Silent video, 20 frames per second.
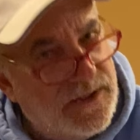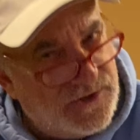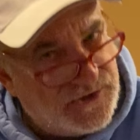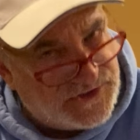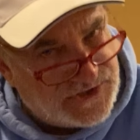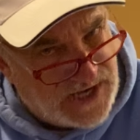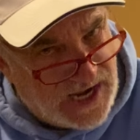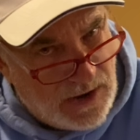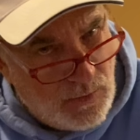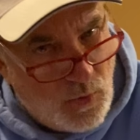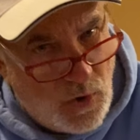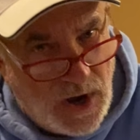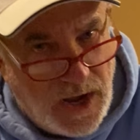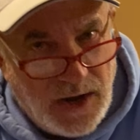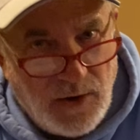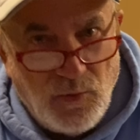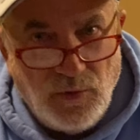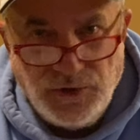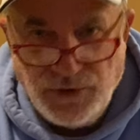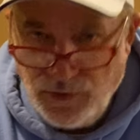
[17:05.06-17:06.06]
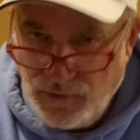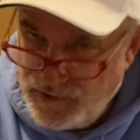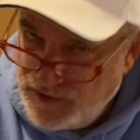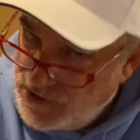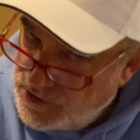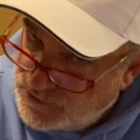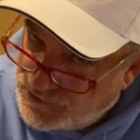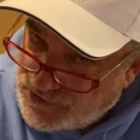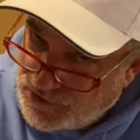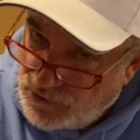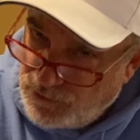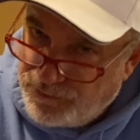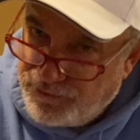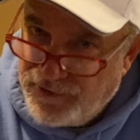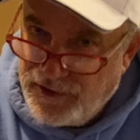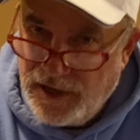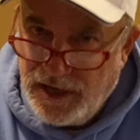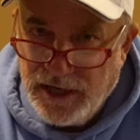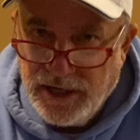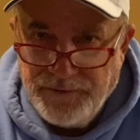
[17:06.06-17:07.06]
the same way. We'll do the YouTube
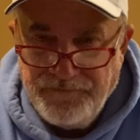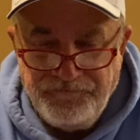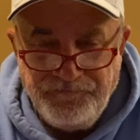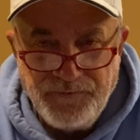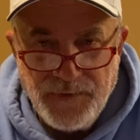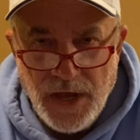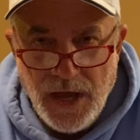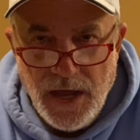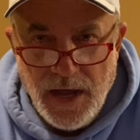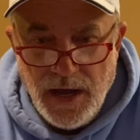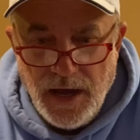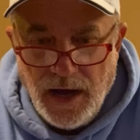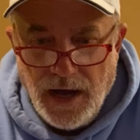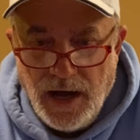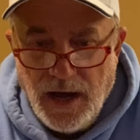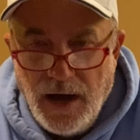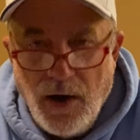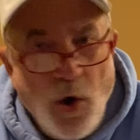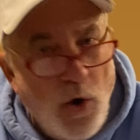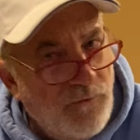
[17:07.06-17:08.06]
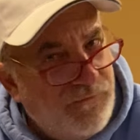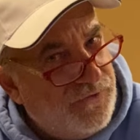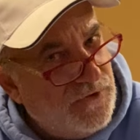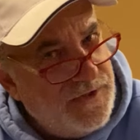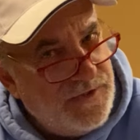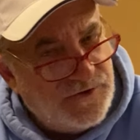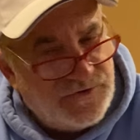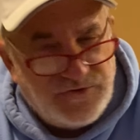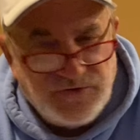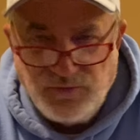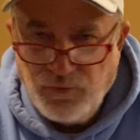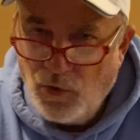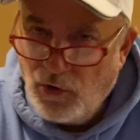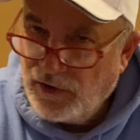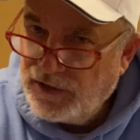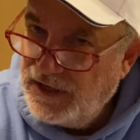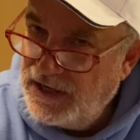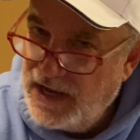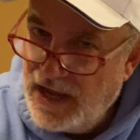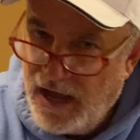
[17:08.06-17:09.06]
thing. Hopefully this is
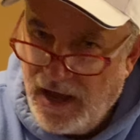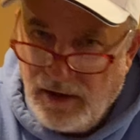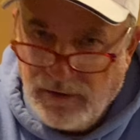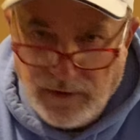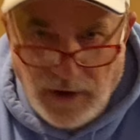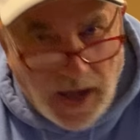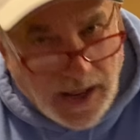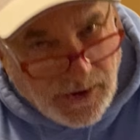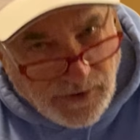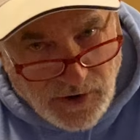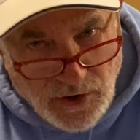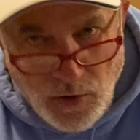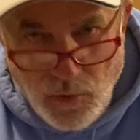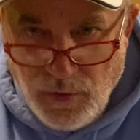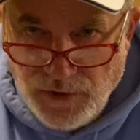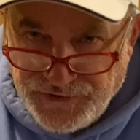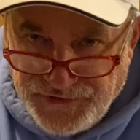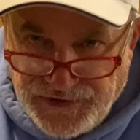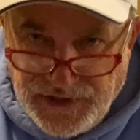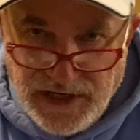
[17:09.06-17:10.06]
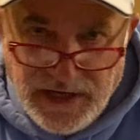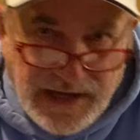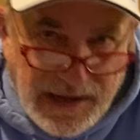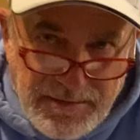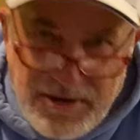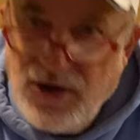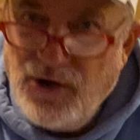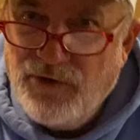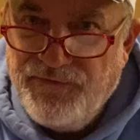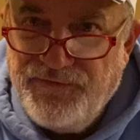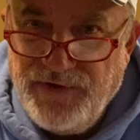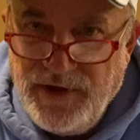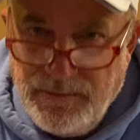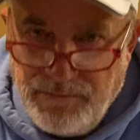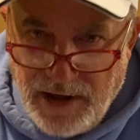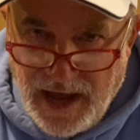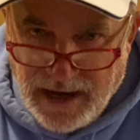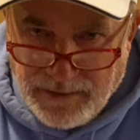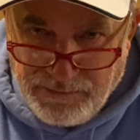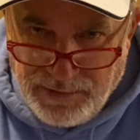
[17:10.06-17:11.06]
working out. I don't know. We'll see. Give me your
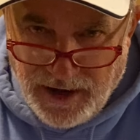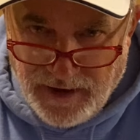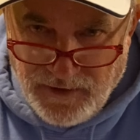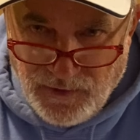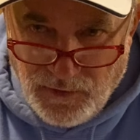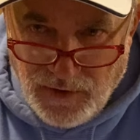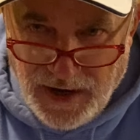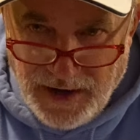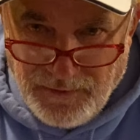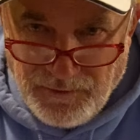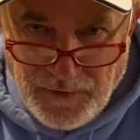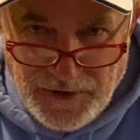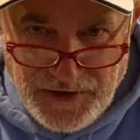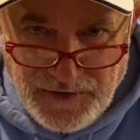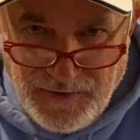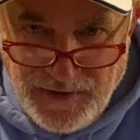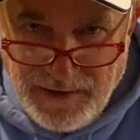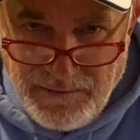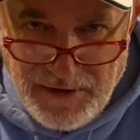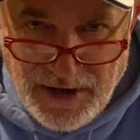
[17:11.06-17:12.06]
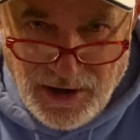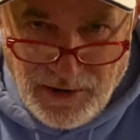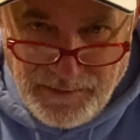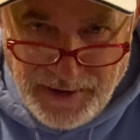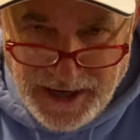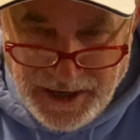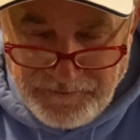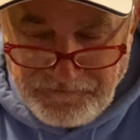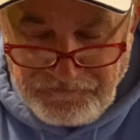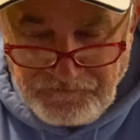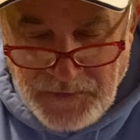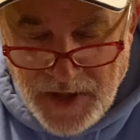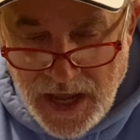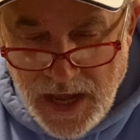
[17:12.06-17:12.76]
feedback, by the way, when you email me.